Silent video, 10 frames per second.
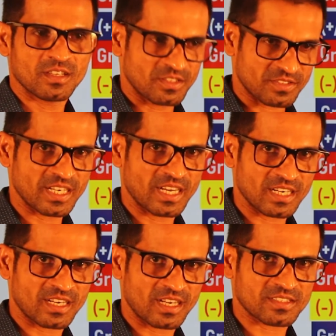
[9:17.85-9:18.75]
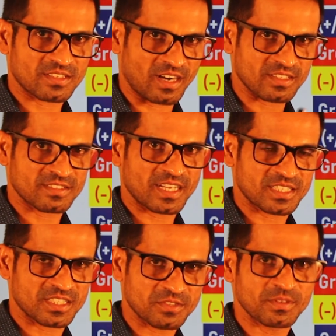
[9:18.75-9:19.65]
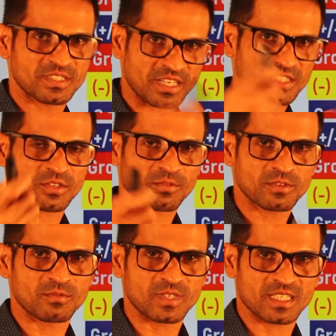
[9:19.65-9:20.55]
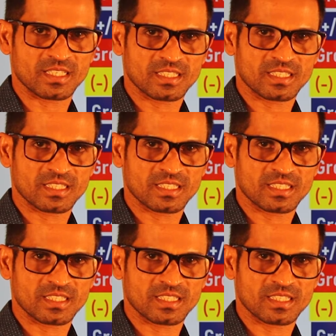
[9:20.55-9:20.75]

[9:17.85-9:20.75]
Sri Lanka's transactions with rest of the world.